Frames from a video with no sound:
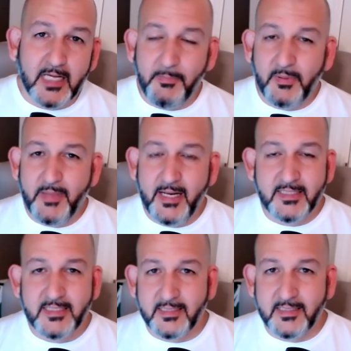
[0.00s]
couple
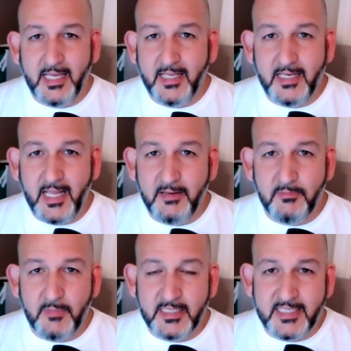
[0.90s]
minutes
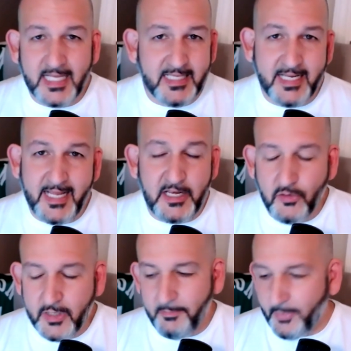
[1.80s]
and send it in, and
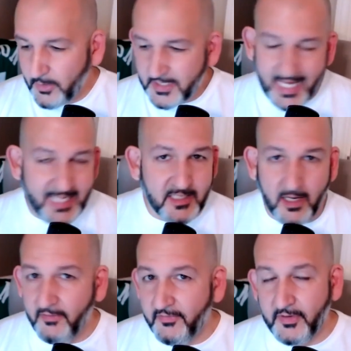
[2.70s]
you'll get both sides
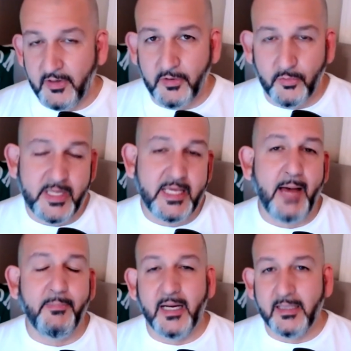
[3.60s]
of the
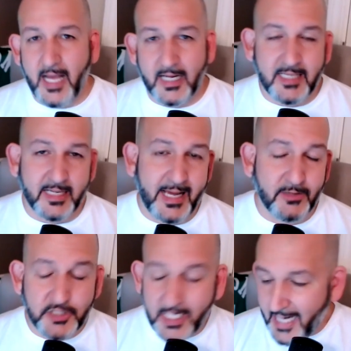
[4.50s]
recap on Locked On Now.
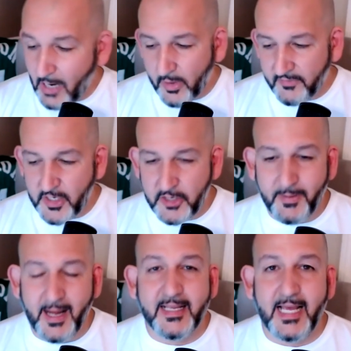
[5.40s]
So check it out wherever you get your
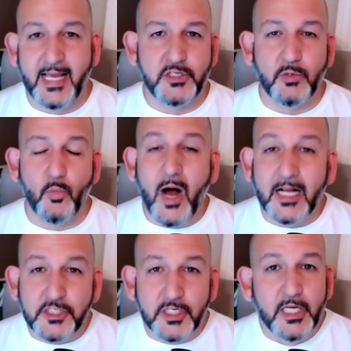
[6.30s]
podcasts. You can
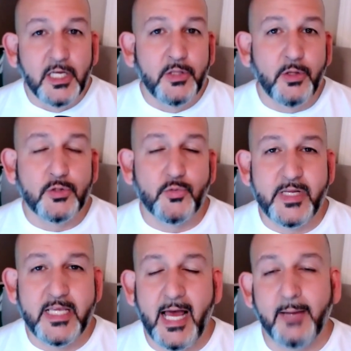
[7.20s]
watch those
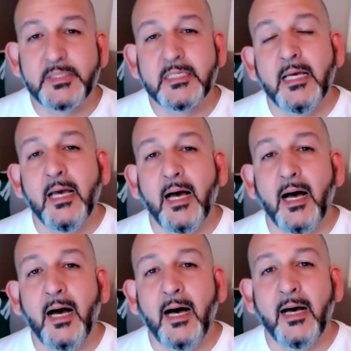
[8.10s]
recaps
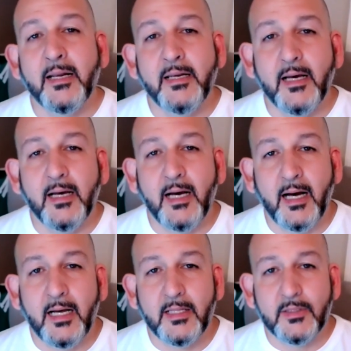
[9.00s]
on
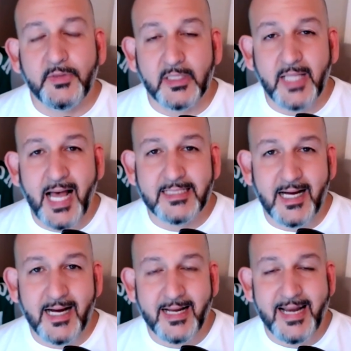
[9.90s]
the Locked
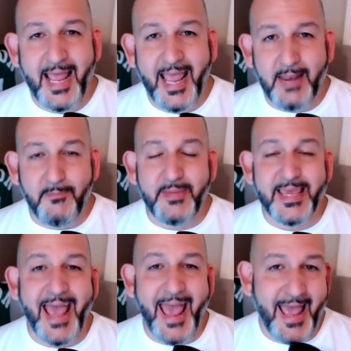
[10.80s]
On
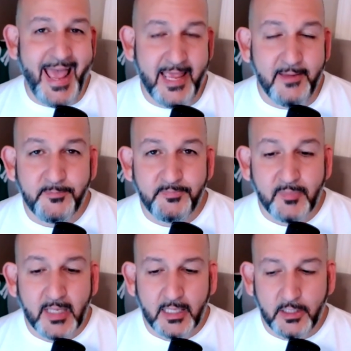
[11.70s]
NBA
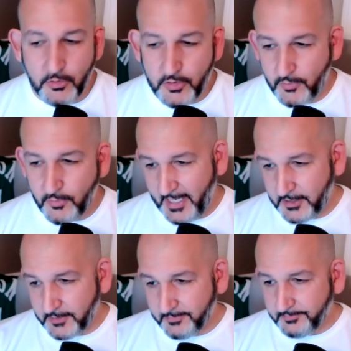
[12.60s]
YouTube
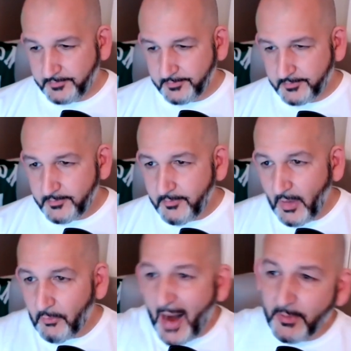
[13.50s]
page.
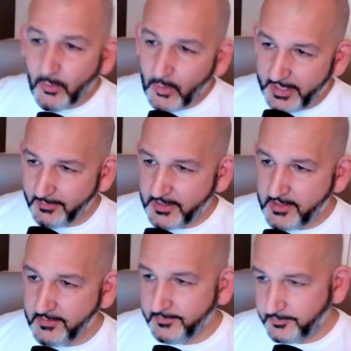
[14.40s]
Robert Williams